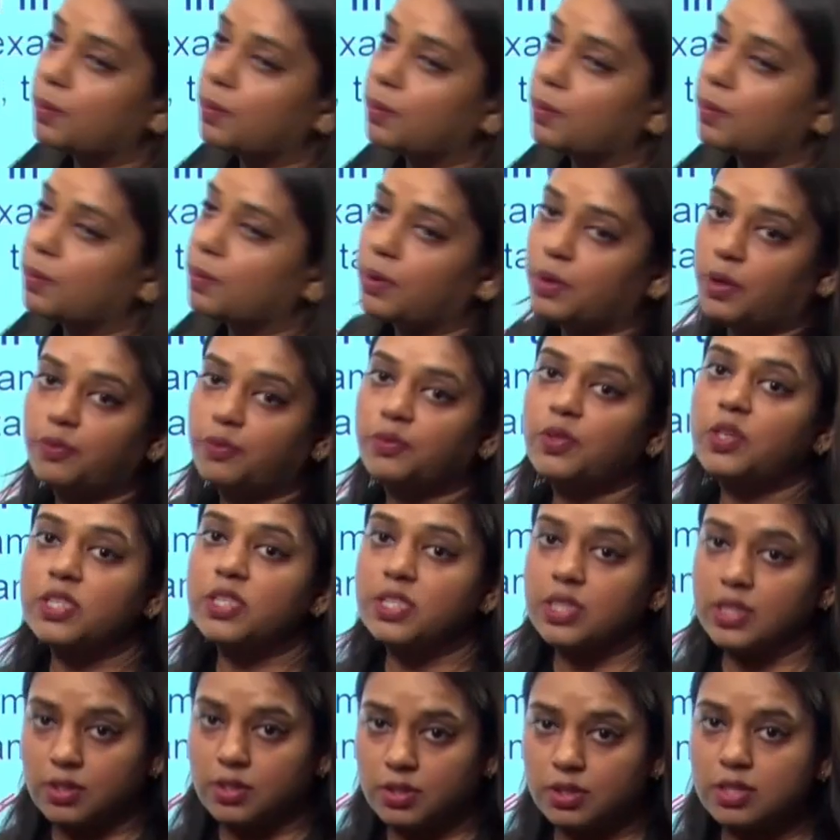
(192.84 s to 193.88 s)
as one of the
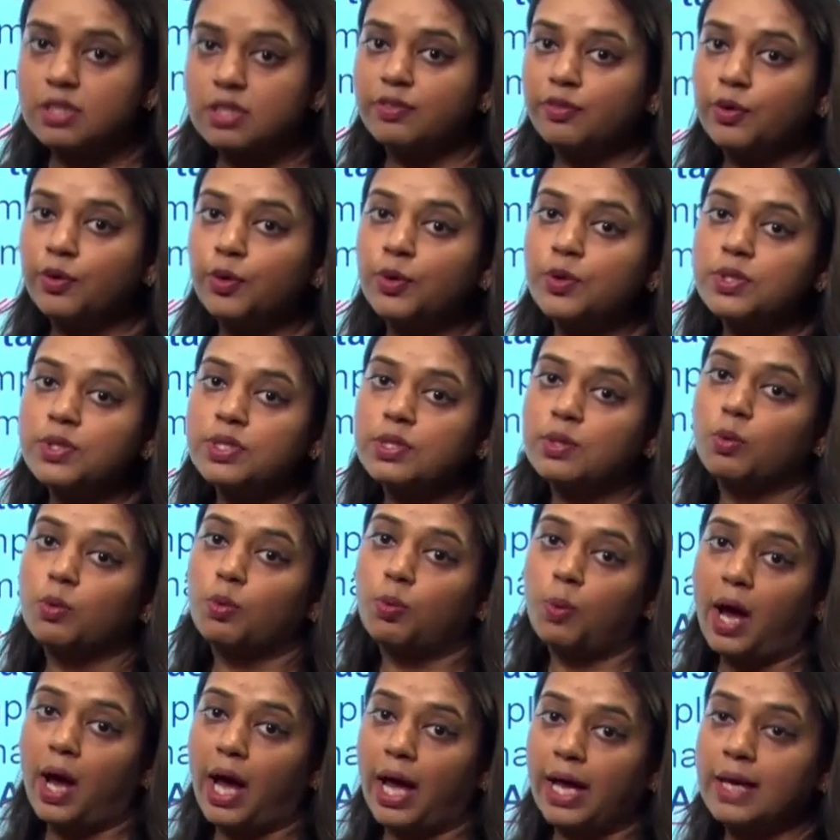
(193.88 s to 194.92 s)
citrus fruits.
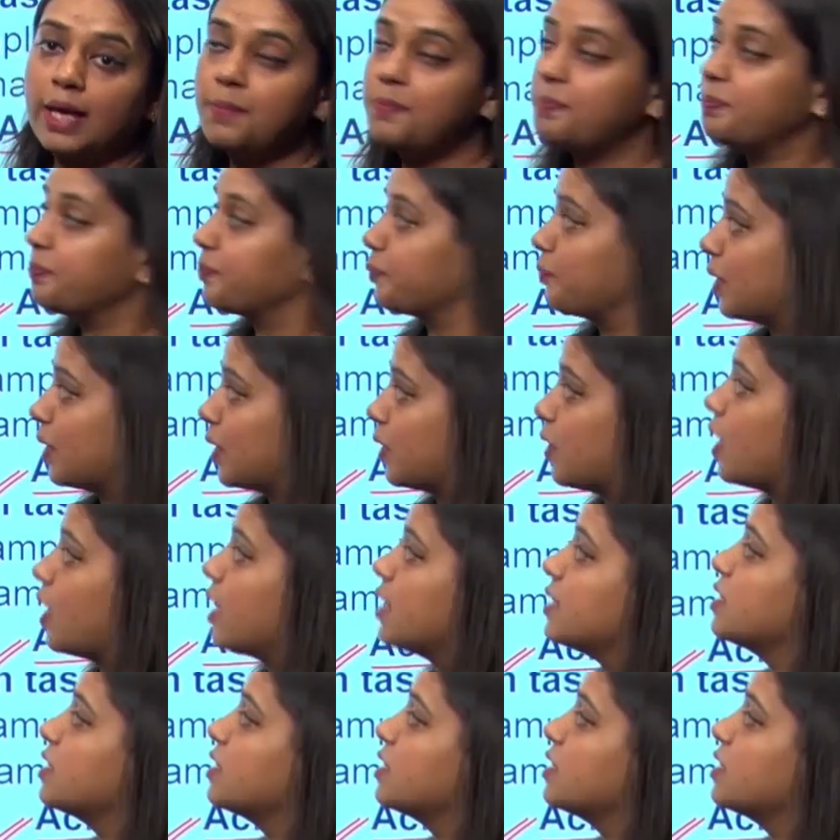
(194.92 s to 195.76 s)
Why? Because